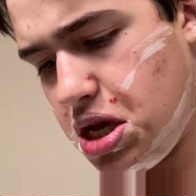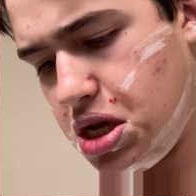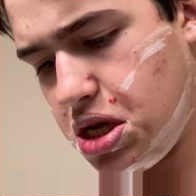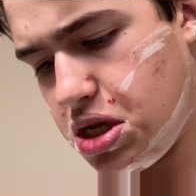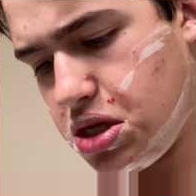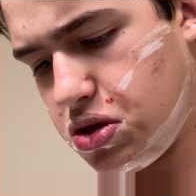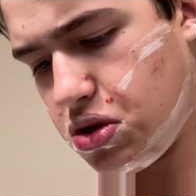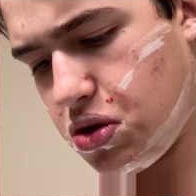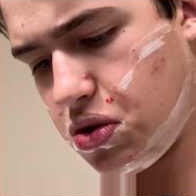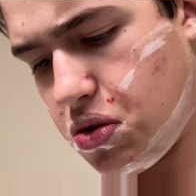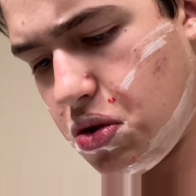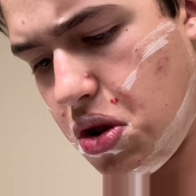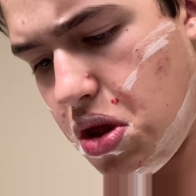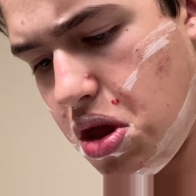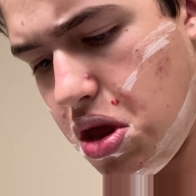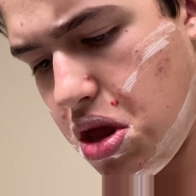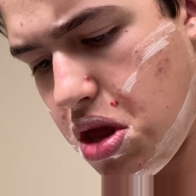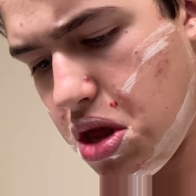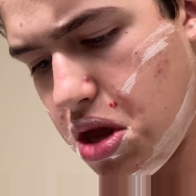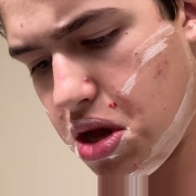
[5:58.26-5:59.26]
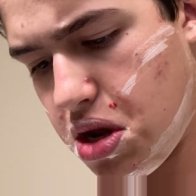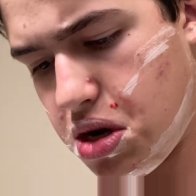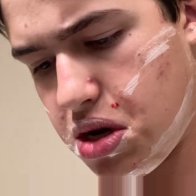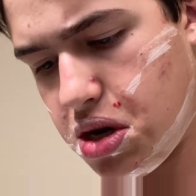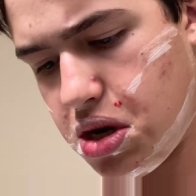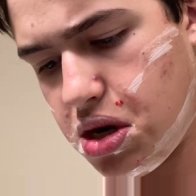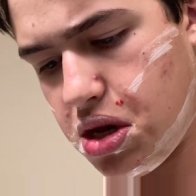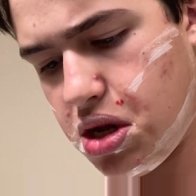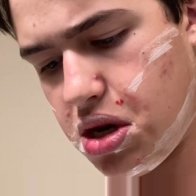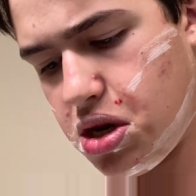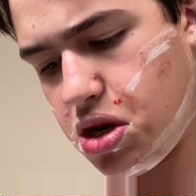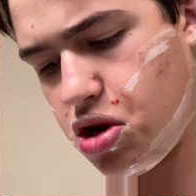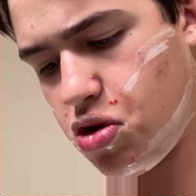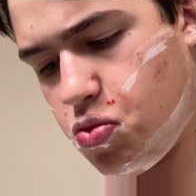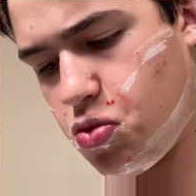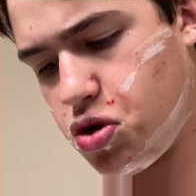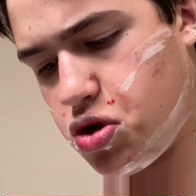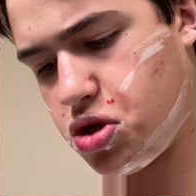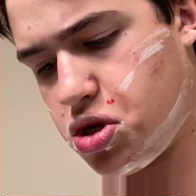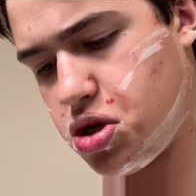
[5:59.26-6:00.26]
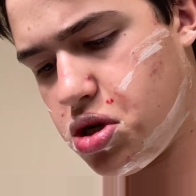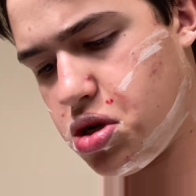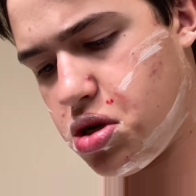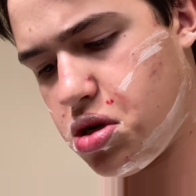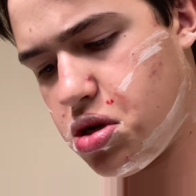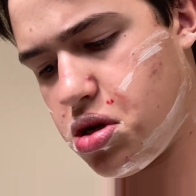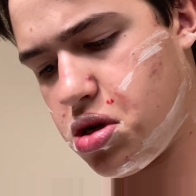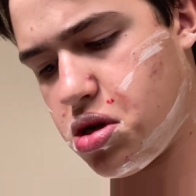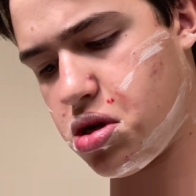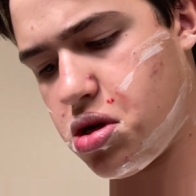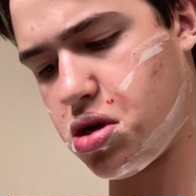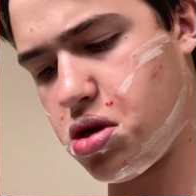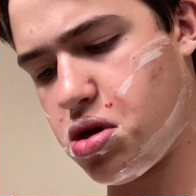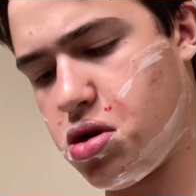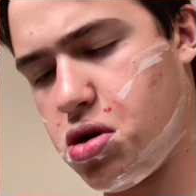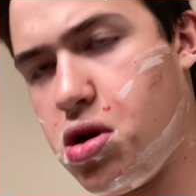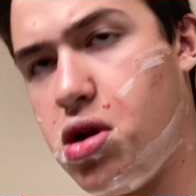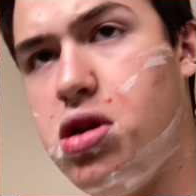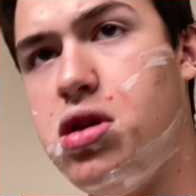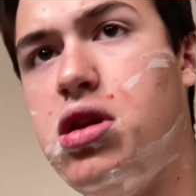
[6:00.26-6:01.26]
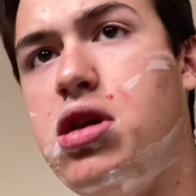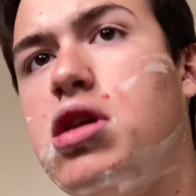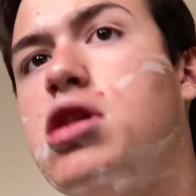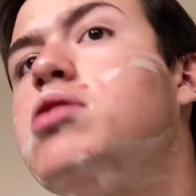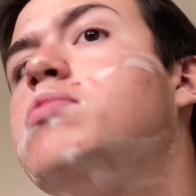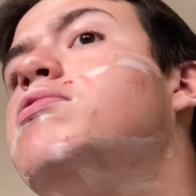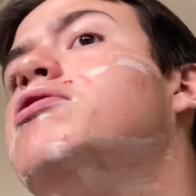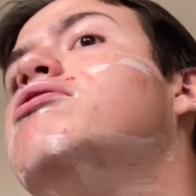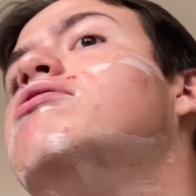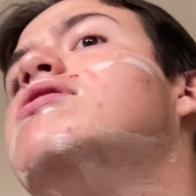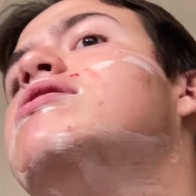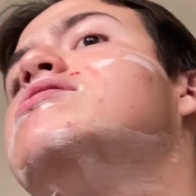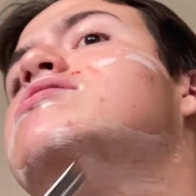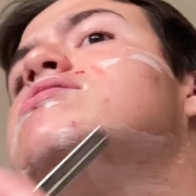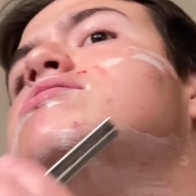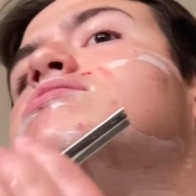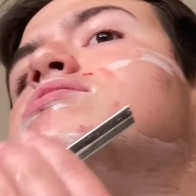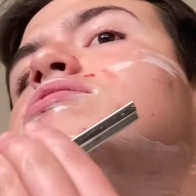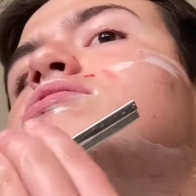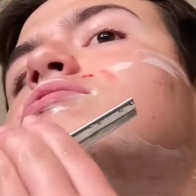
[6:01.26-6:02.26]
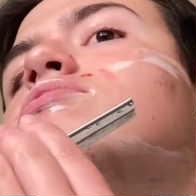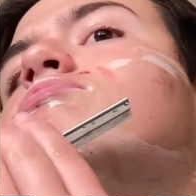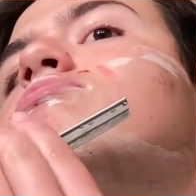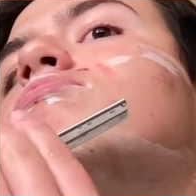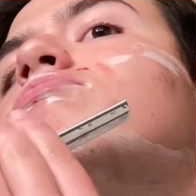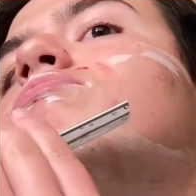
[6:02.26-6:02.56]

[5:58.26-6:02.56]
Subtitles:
so I didn't get too much crazy experience. I was still